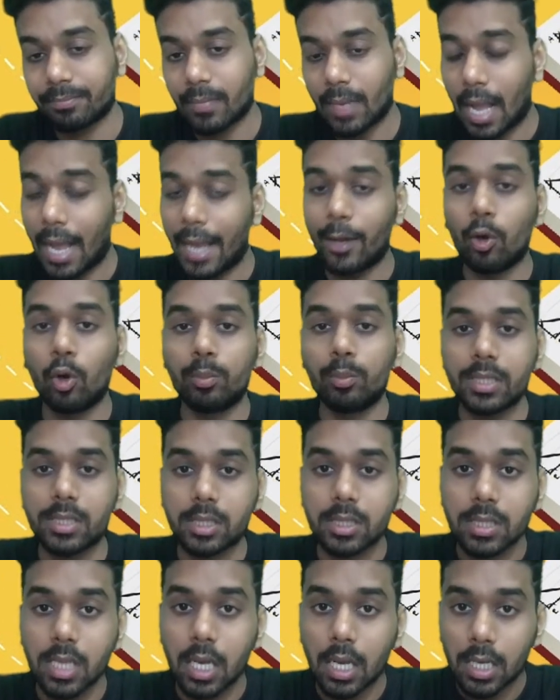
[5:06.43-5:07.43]
I hope
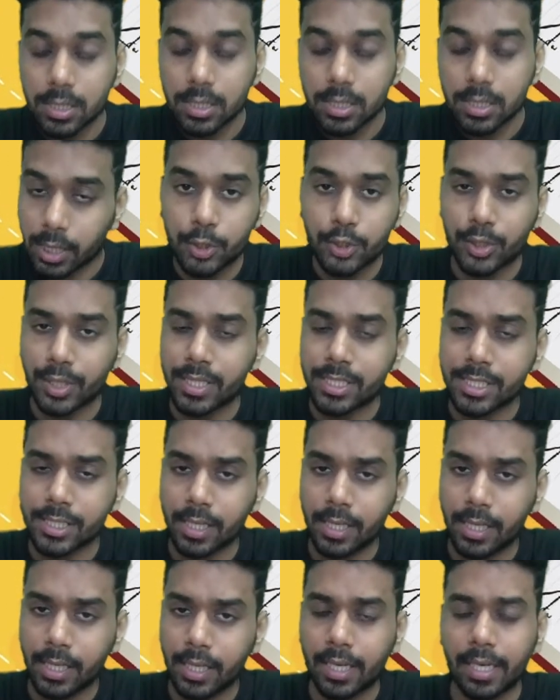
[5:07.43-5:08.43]
this solution is
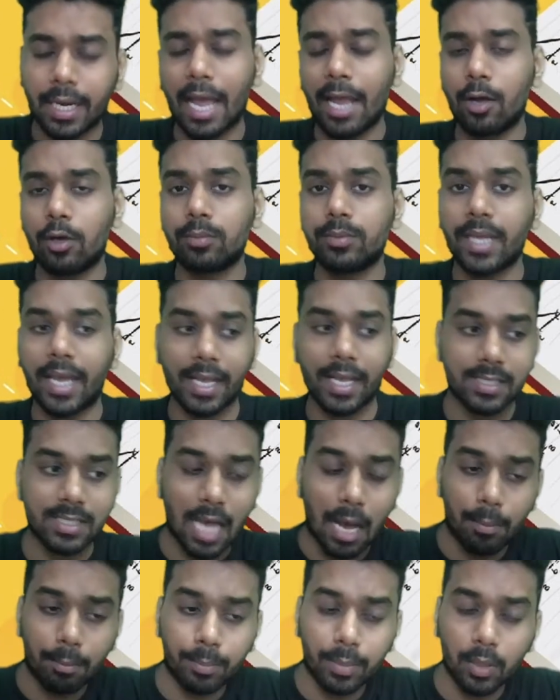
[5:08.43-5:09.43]
clear, and I hope the
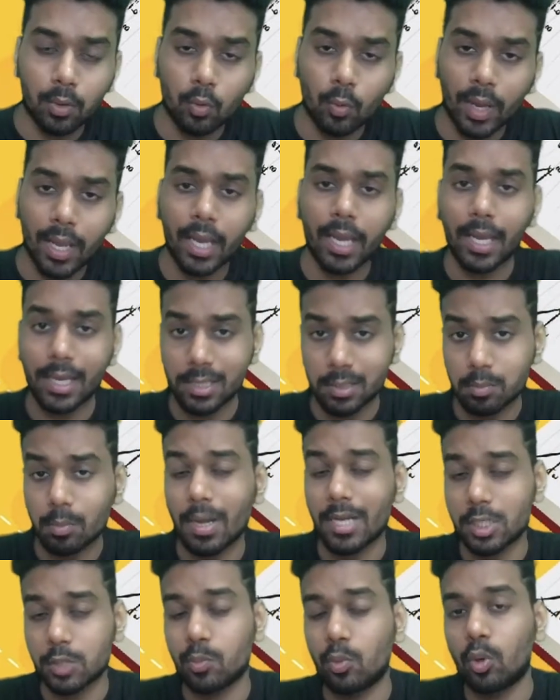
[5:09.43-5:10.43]
example way is
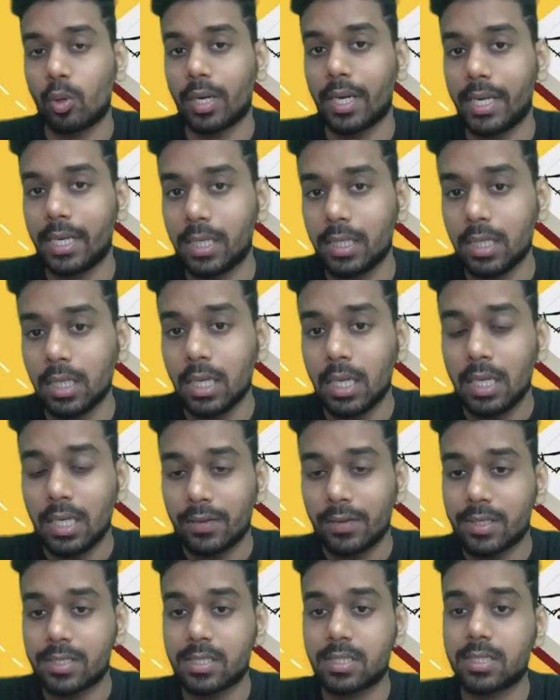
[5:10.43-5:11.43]
much more clear.
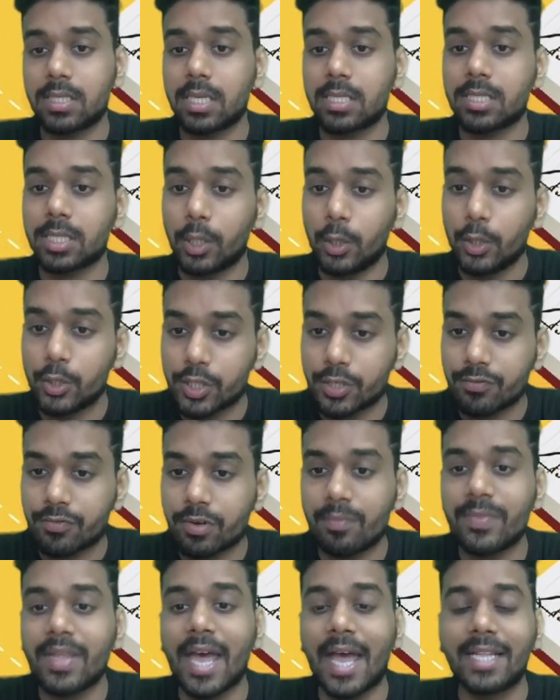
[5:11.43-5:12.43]
This is the solution
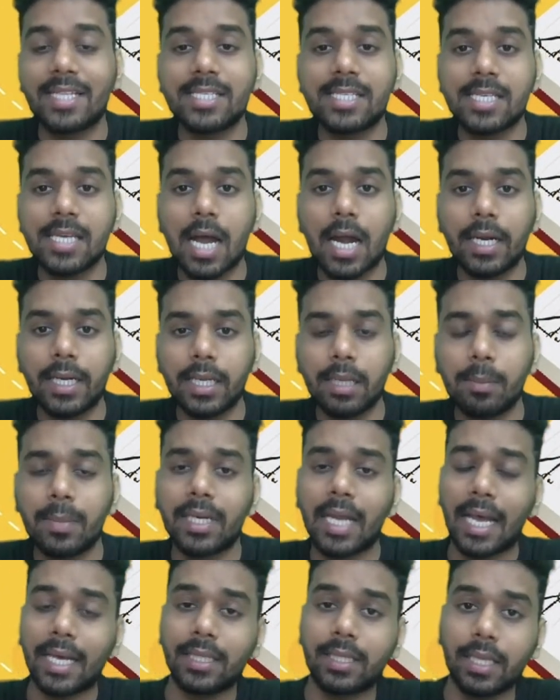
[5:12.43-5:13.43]
from the N C E R T, but
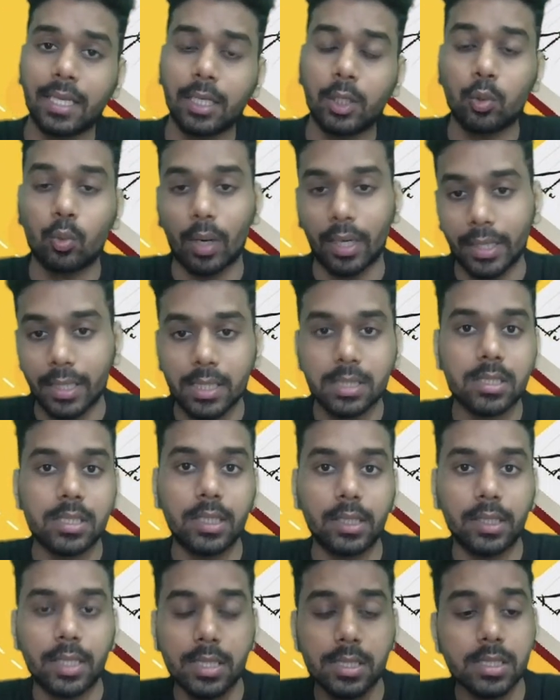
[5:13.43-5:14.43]
I think to
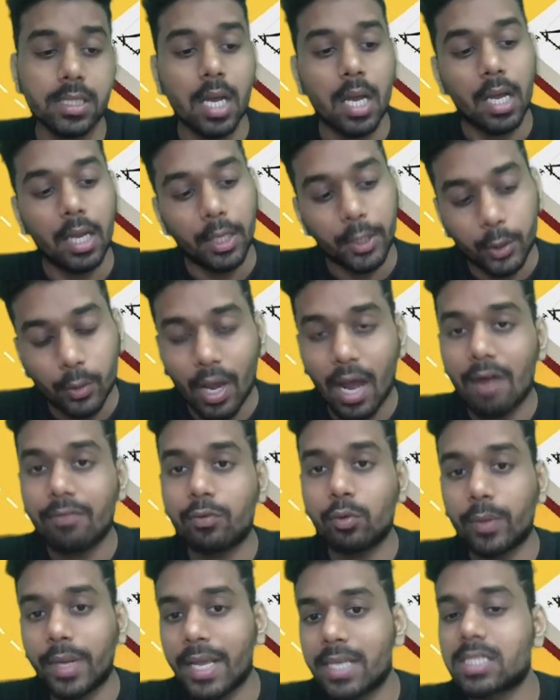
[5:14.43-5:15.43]
understand this, you have
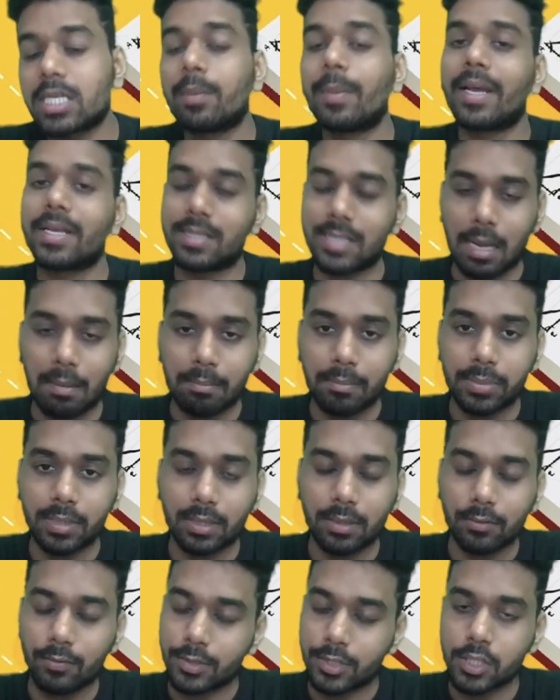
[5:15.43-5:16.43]
to take some example,
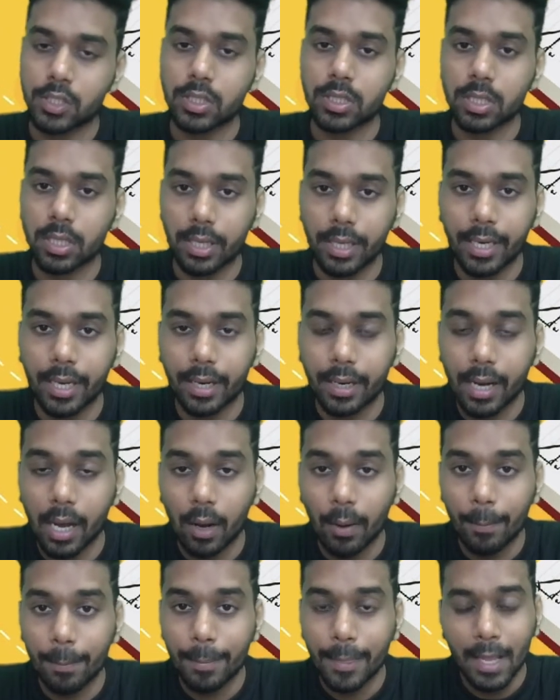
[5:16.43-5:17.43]
which is clear now.